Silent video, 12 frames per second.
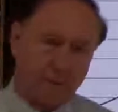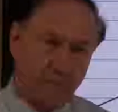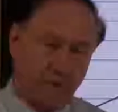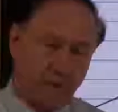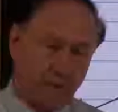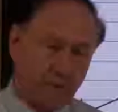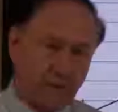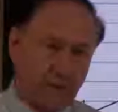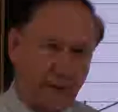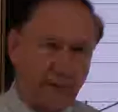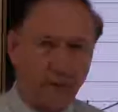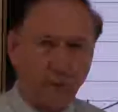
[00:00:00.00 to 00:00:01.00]
I'm going to
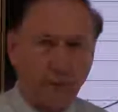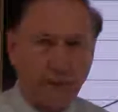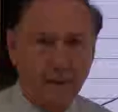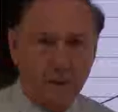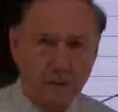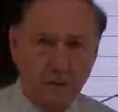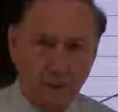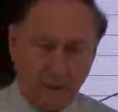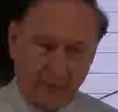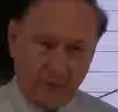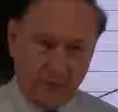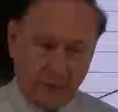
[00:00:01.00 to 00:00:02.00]
give you the weaknesses
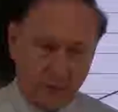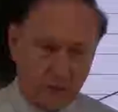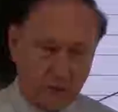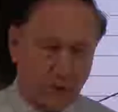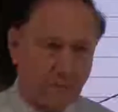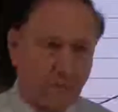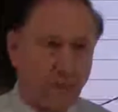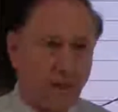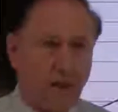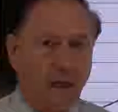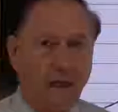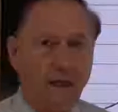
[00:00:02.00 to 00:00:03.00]
of it first,
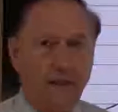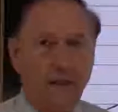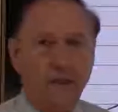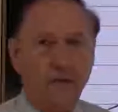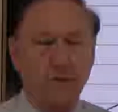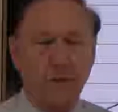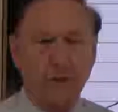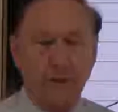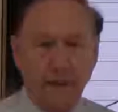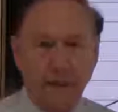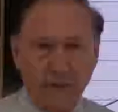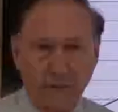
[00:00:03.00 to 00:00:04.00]
and then I'll show you
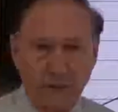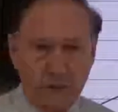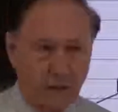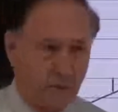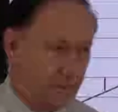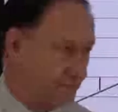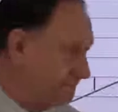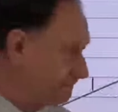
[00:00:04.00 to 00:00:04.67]
the evidence of it.